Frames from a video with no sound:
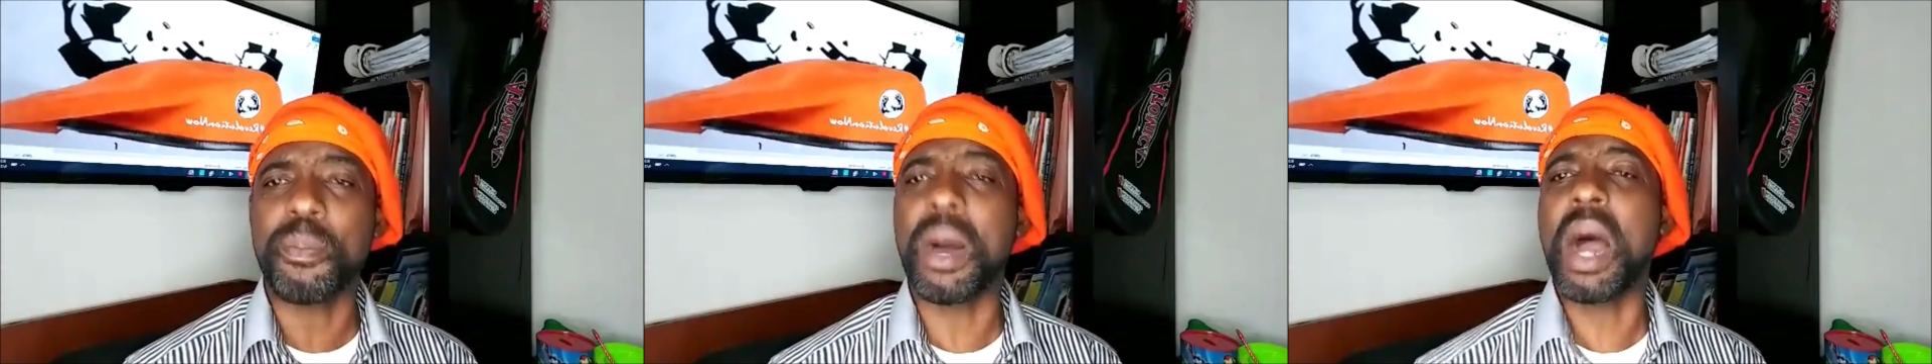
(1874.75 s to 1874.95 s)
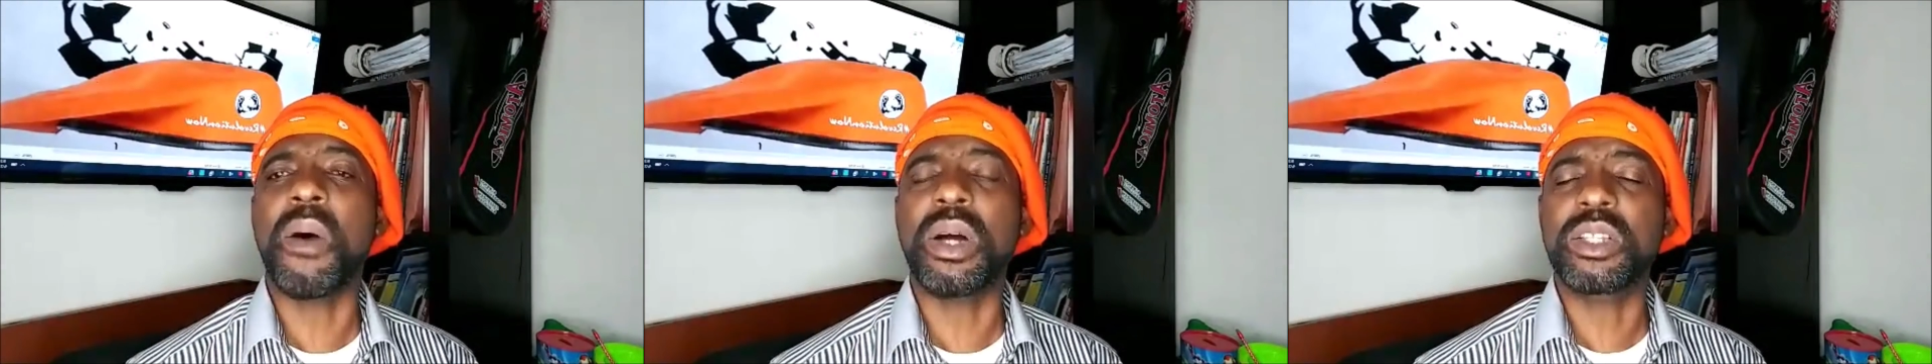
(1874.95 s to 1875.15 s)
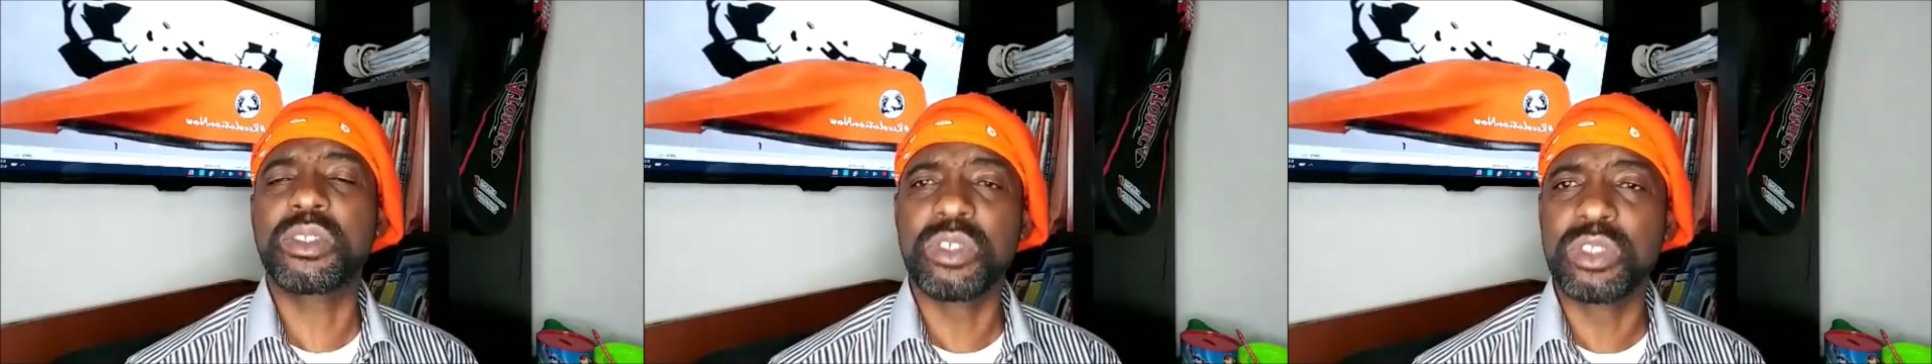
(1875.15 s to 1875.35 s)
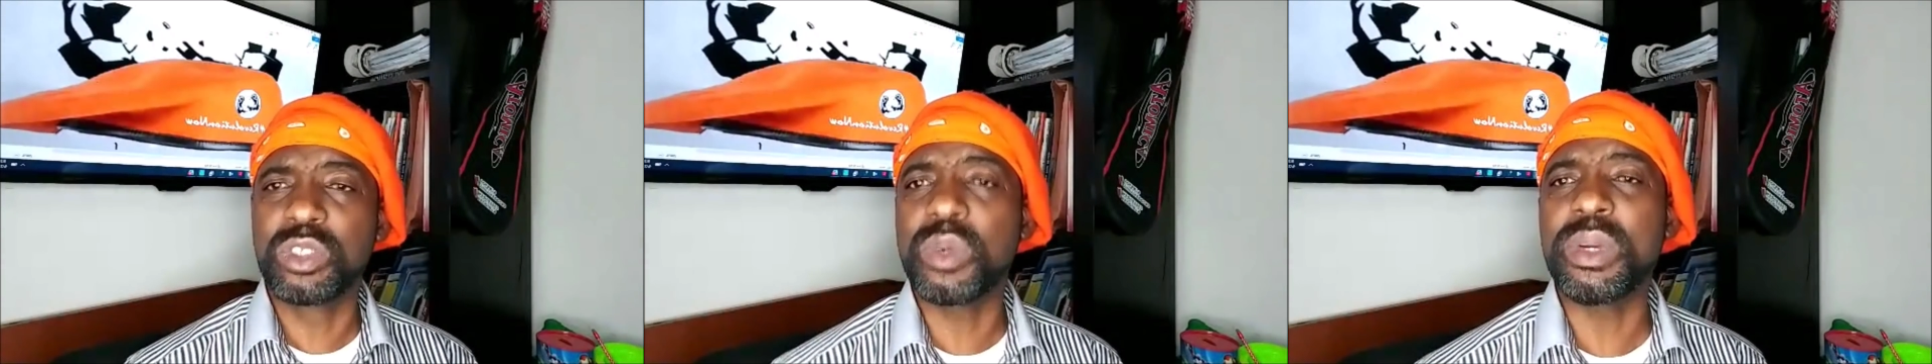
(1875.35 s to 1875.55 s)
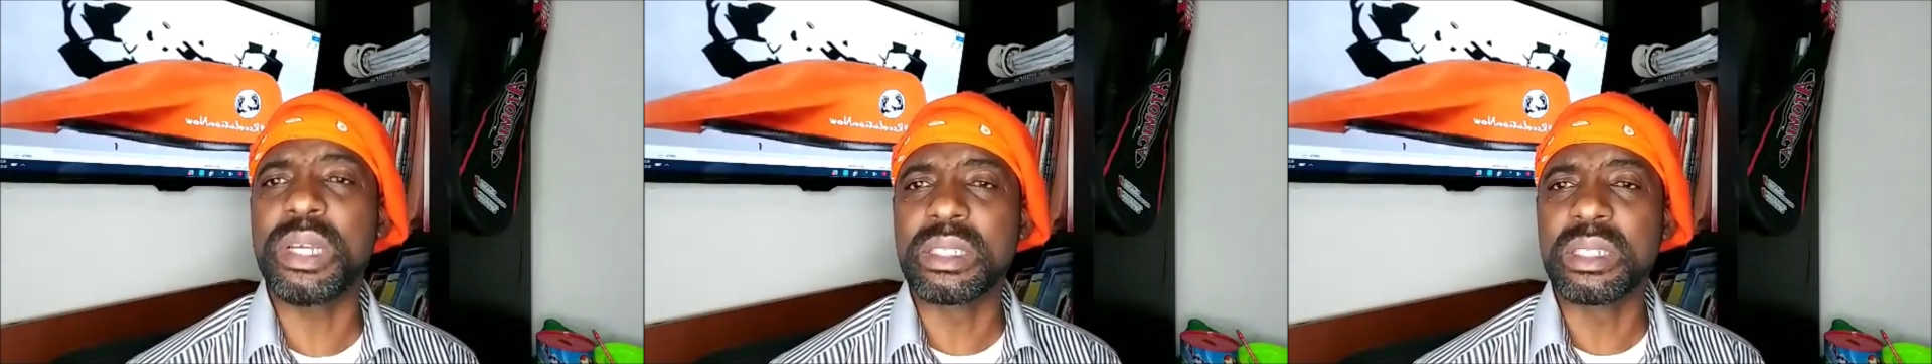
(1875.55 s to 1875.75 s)
power to
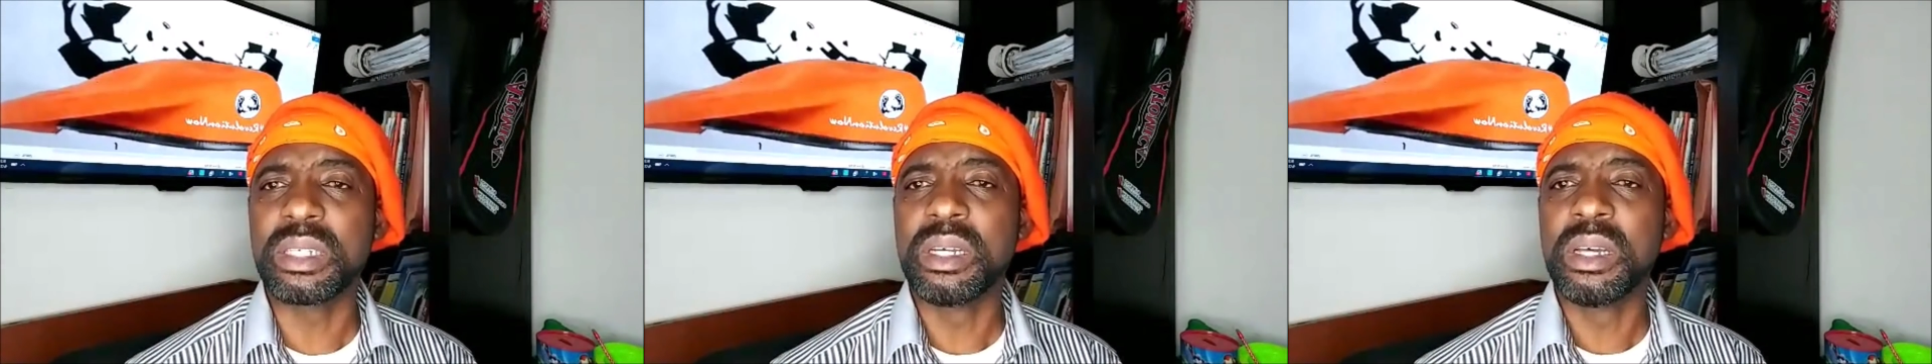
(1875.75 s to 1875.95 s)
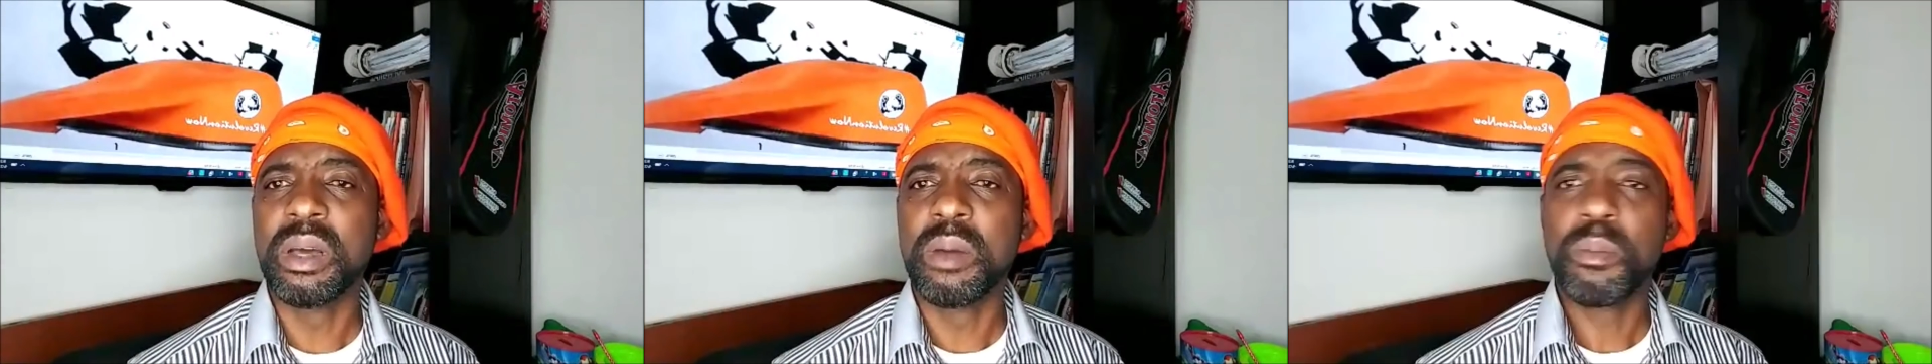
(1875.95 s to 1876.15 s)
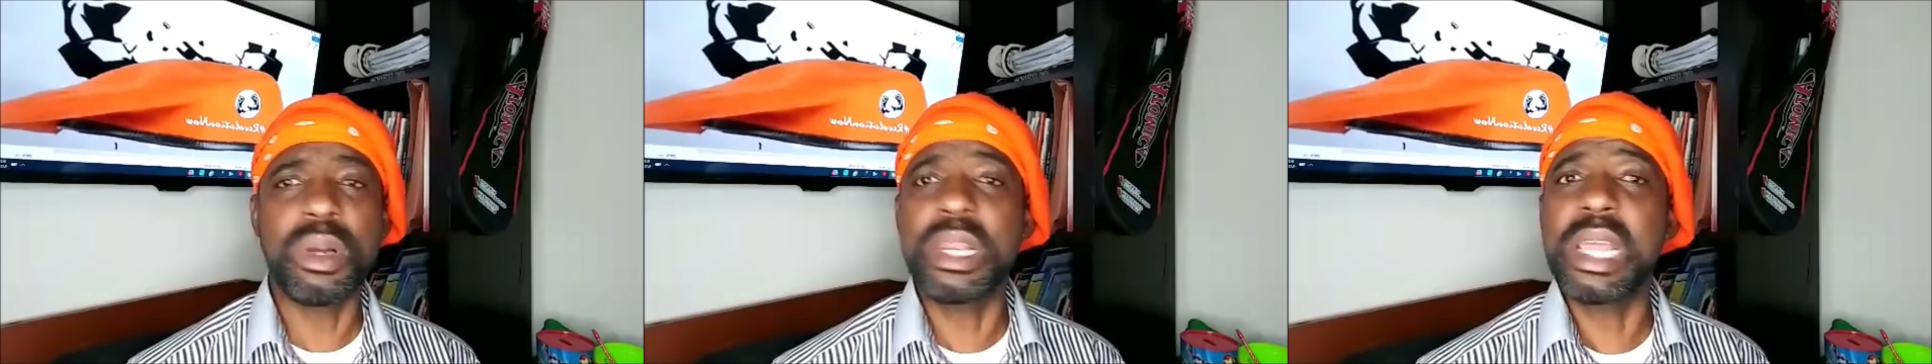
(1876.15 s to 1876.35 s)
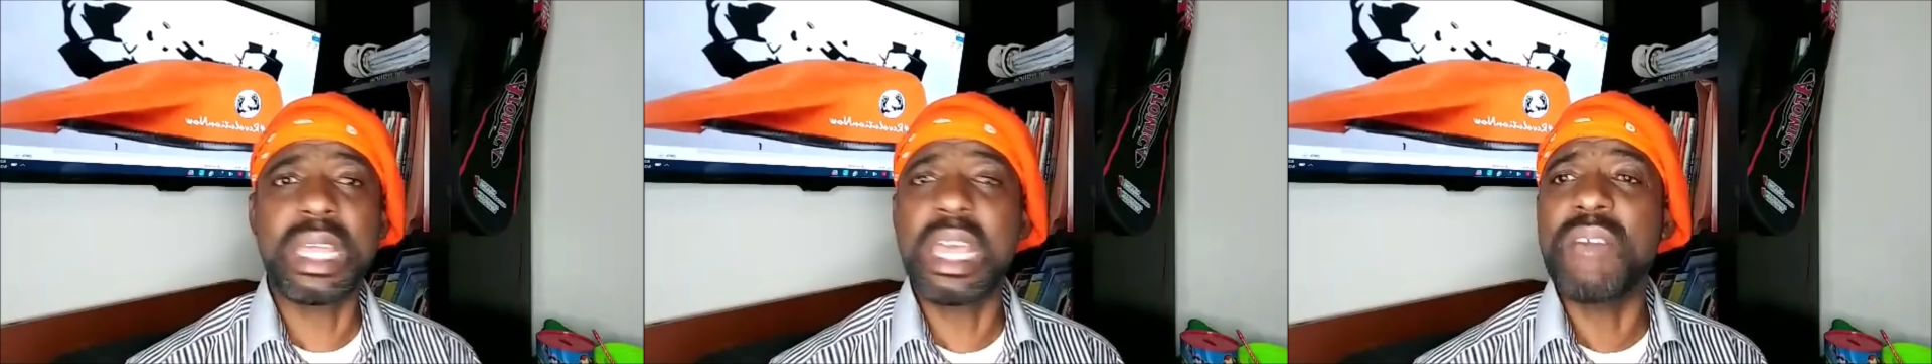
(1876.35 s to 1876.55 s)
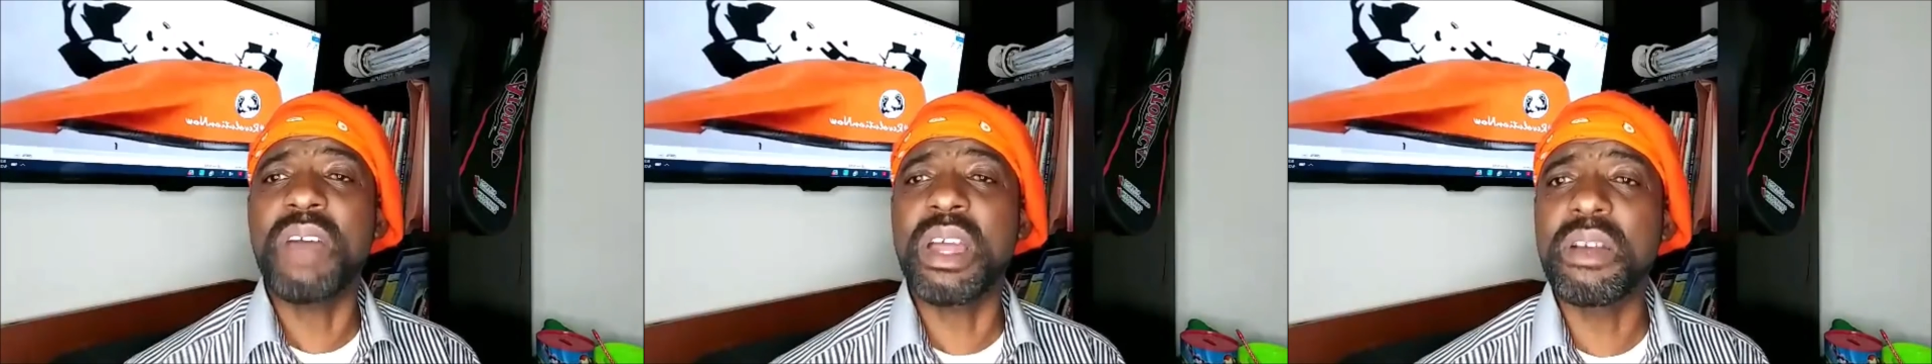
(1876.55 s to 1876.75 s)
do it. But they
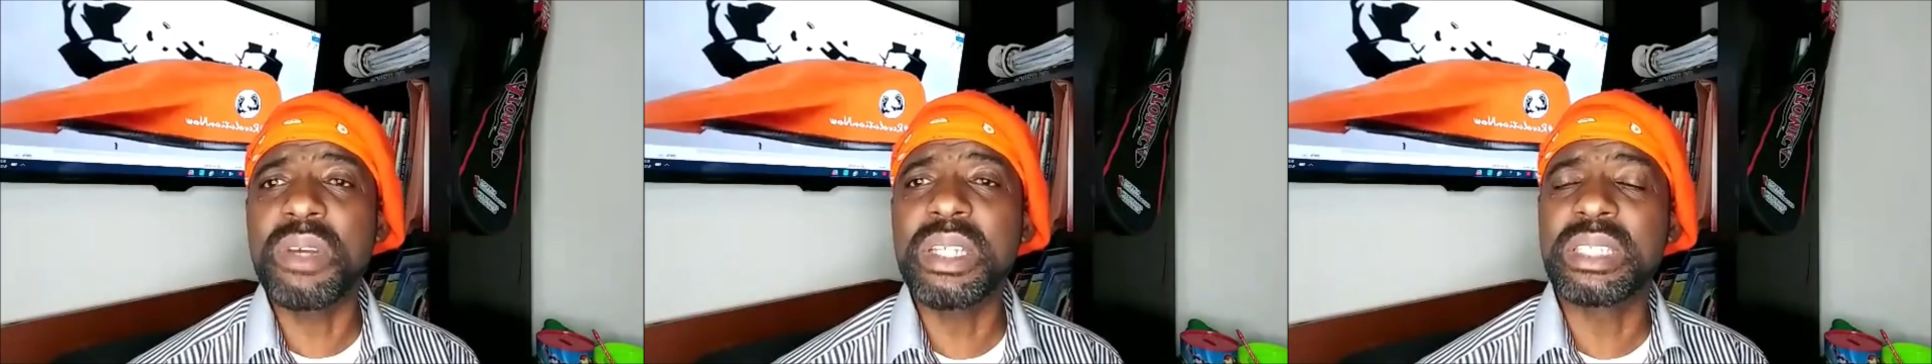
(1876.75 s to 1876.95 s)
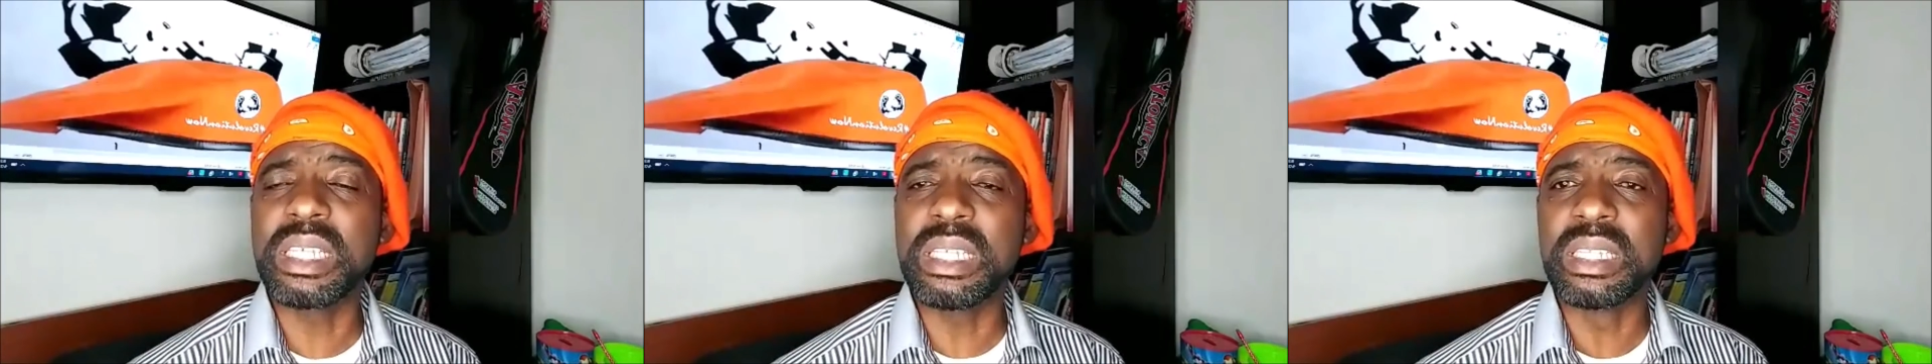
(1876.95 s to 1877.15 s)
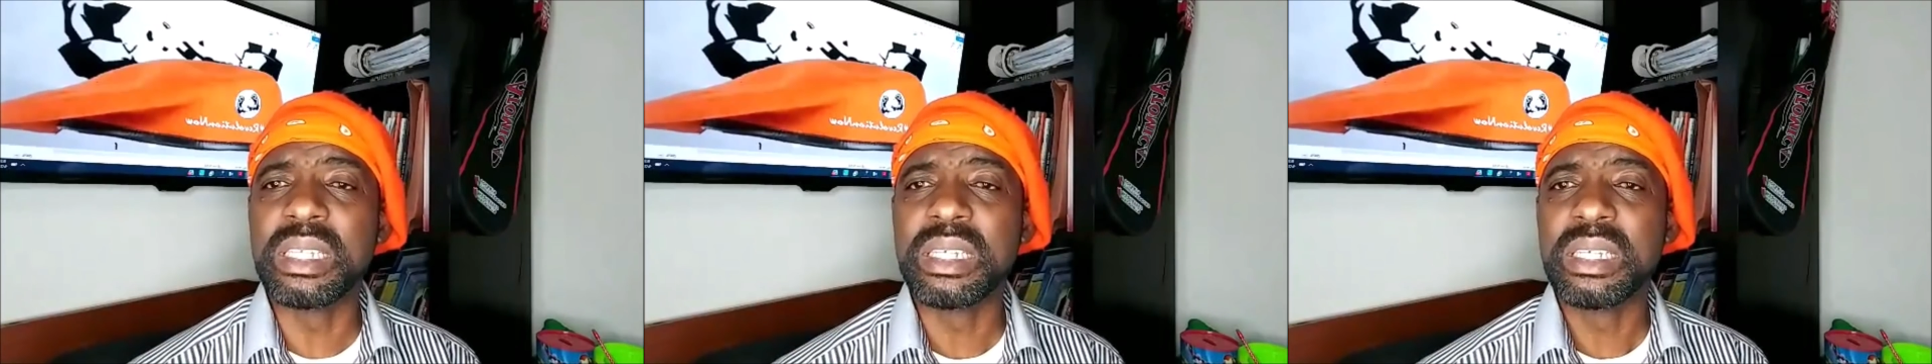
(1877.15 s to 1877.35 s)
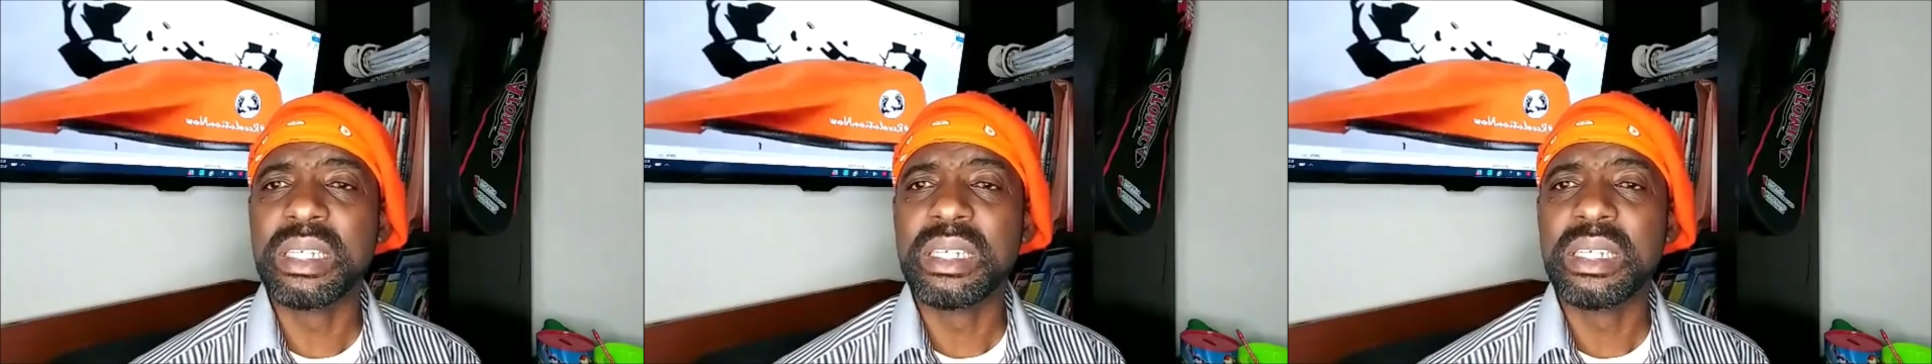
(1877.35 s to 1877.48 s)
gave a reason.